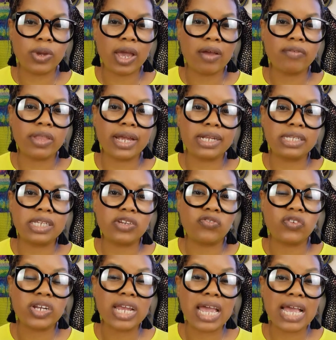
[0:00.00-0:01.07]
We have like
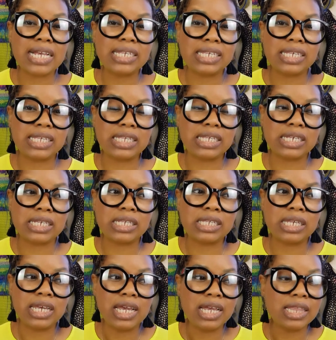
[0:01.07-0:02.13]
different
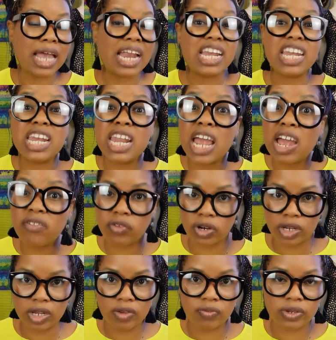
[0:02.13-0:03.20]
essences that
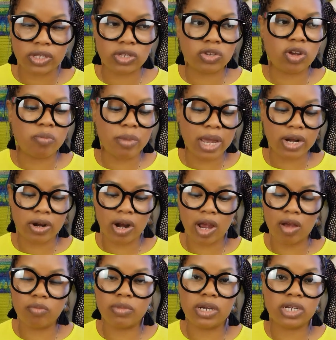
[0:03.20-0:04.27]
never leave us, no matter
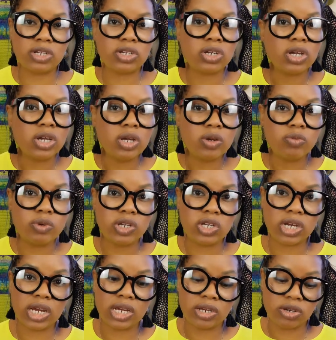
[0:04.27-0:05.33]
how much we
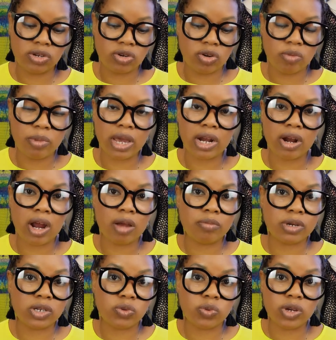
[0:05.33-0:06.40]
change, no matter how
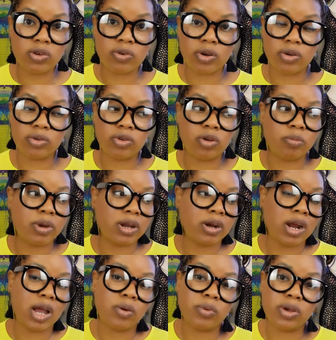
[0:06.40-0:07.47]
much we grow, no
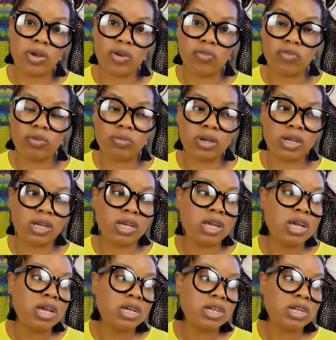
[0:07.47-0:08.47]
matter how we go from a